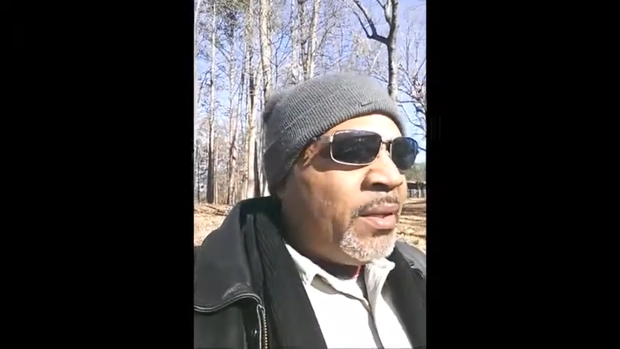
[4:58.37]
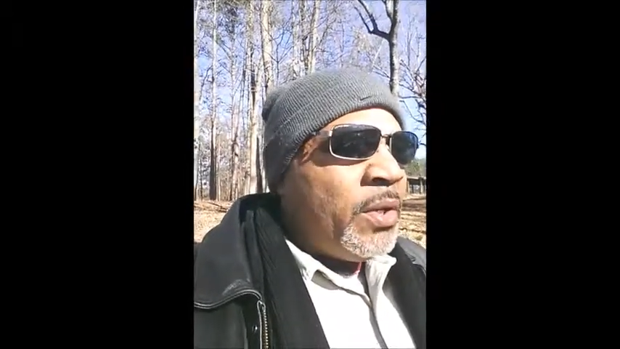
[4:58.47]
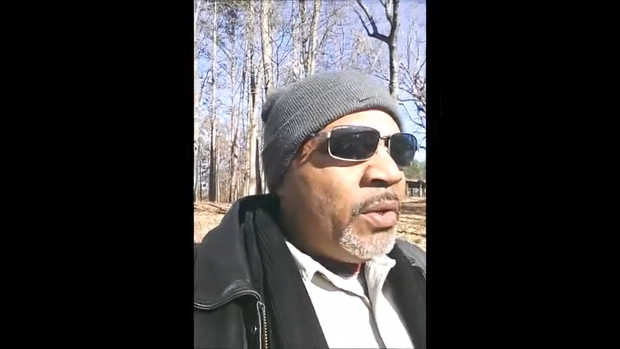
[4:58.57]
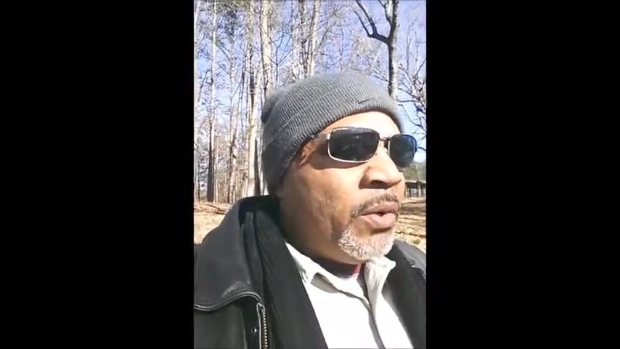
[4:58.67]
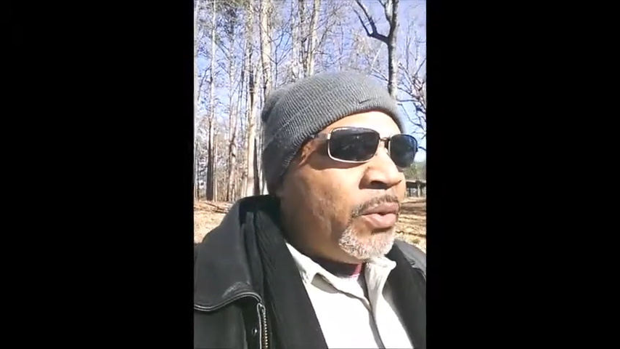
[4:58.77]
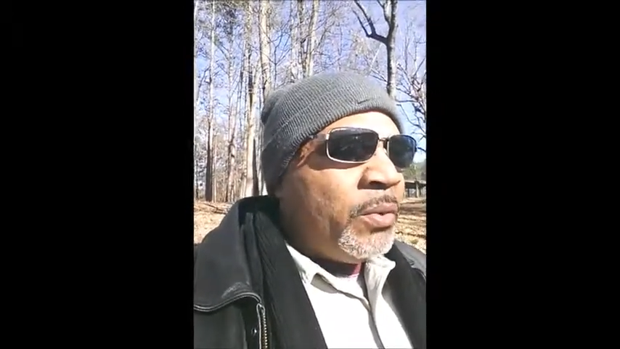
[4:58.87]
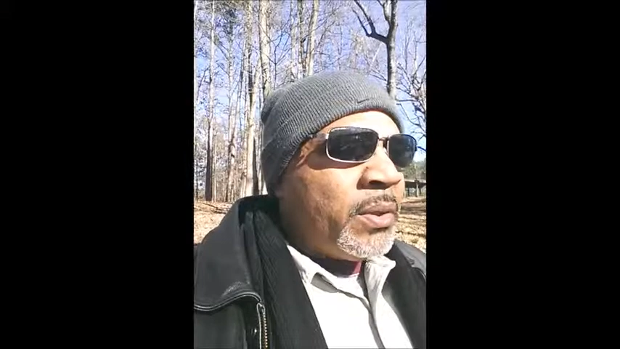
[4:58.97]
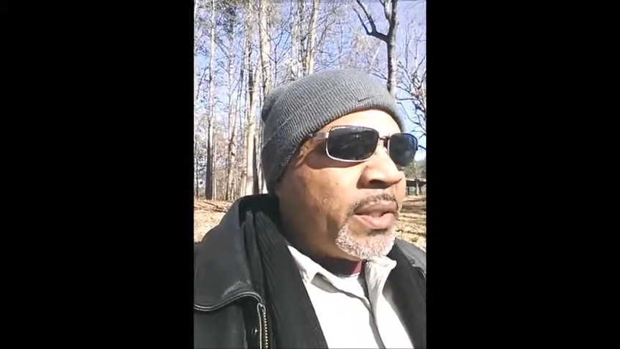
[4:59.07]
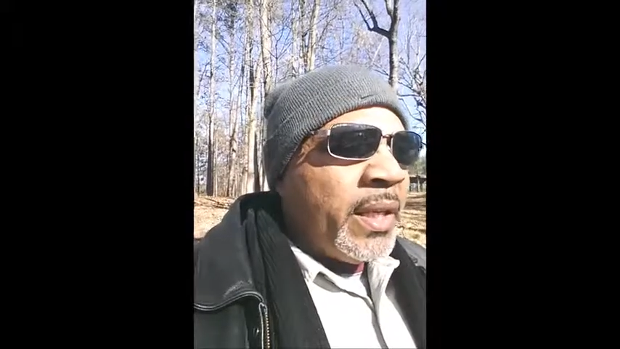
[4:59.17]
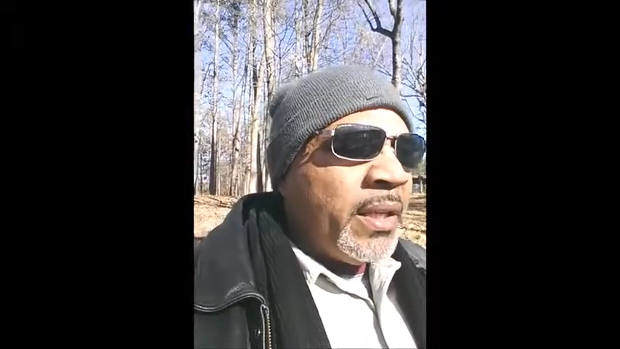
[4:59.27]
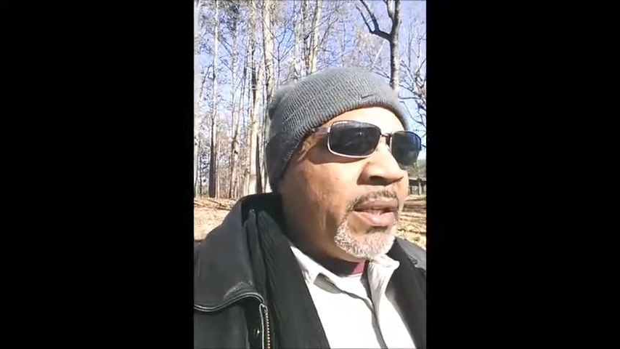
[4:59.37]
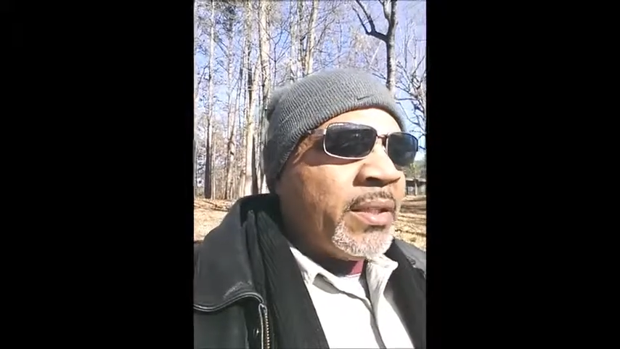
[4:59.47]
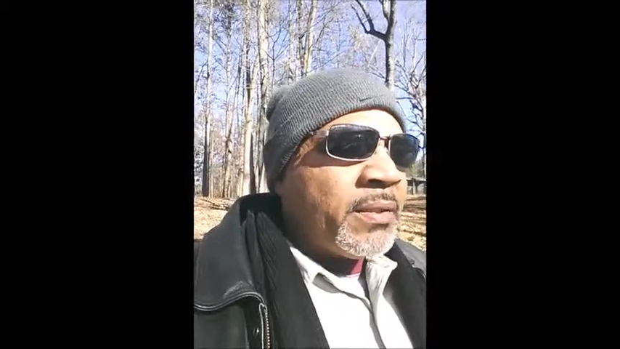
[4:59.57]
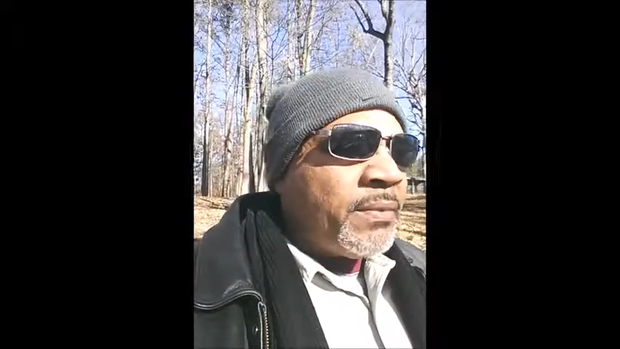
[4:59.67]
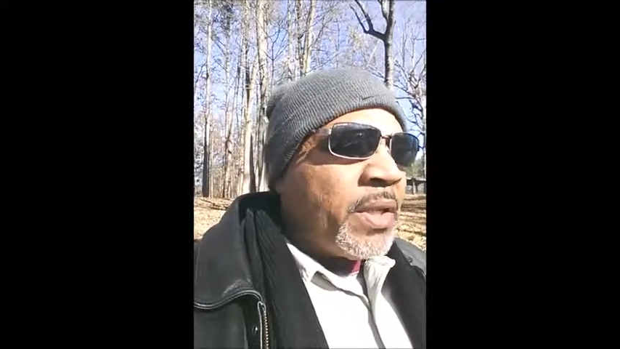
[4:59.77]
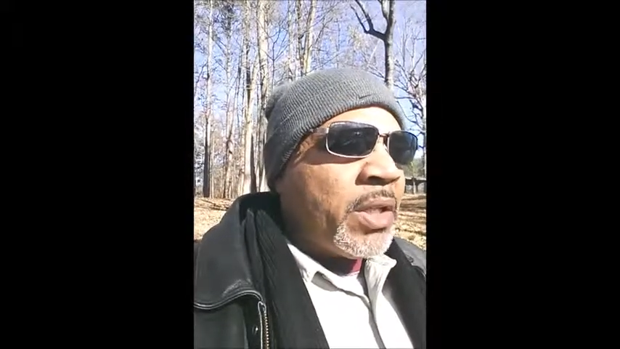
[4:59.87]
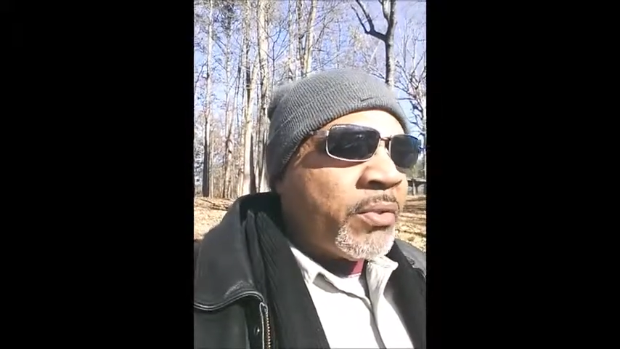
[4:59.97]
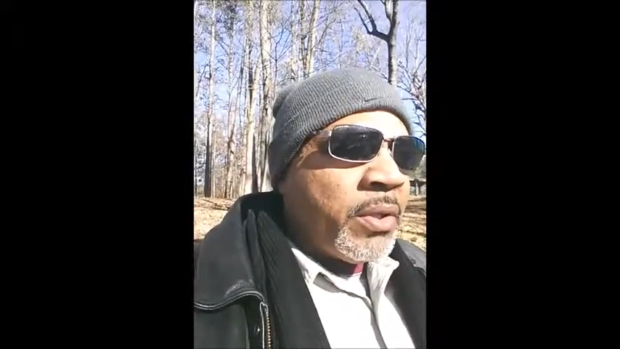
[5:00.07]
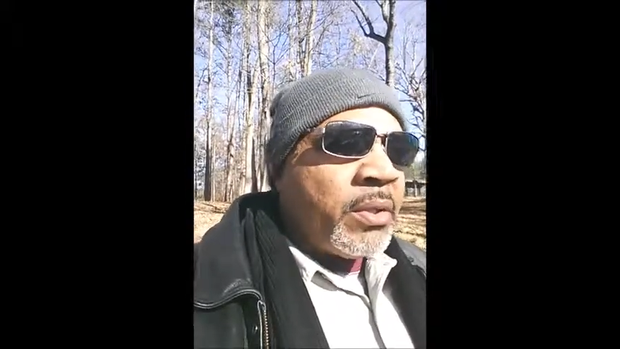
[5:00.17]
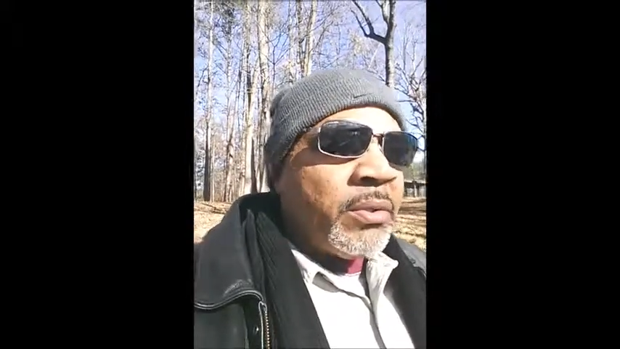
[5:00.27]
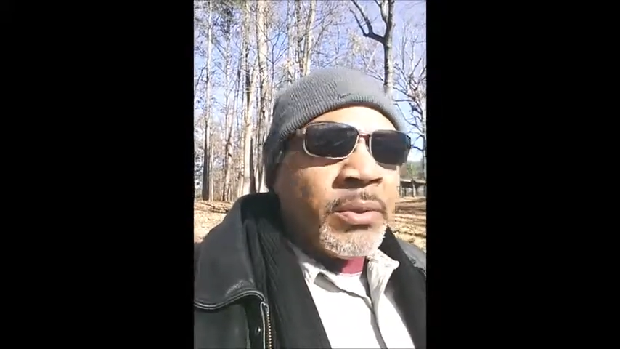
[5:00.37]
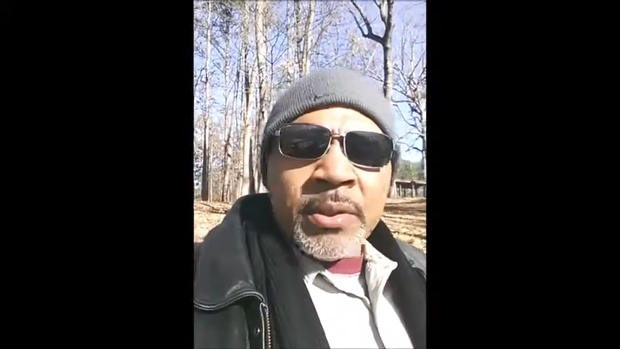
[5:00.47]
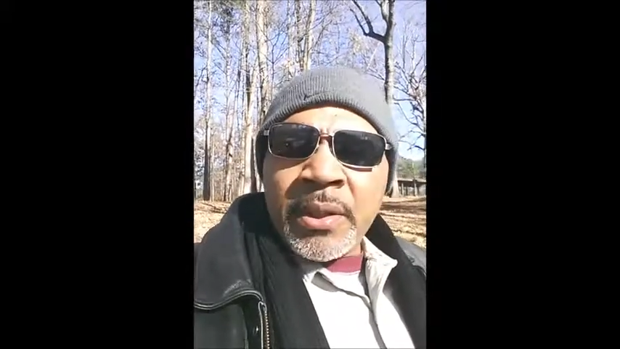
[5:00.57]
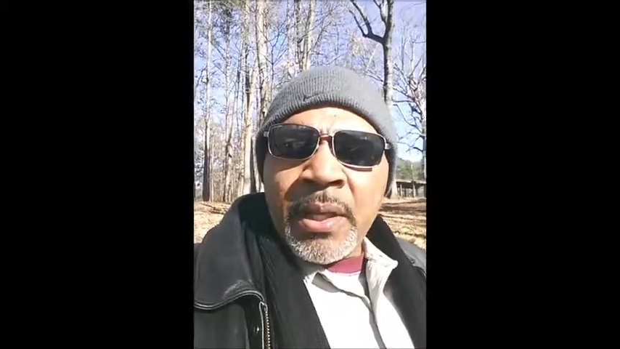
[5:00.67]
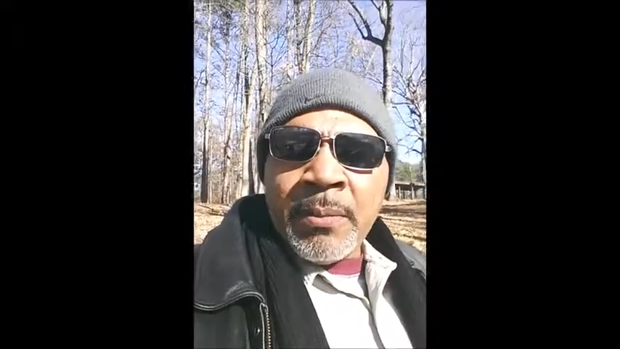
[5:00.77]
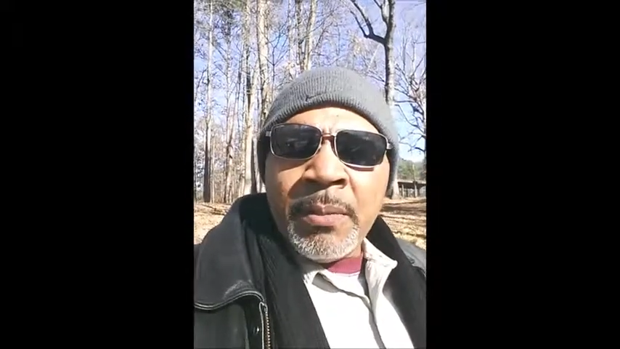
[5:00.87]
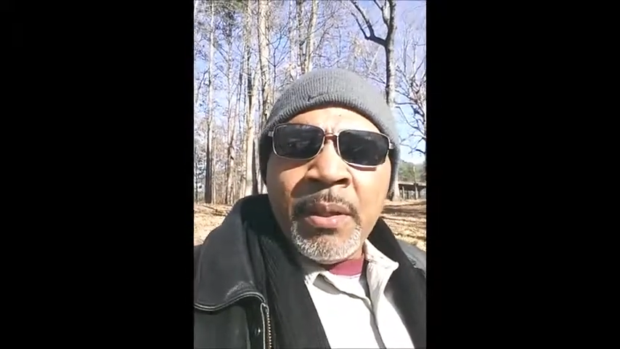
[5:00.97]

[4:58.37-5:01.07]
You know, thinking is a very critical step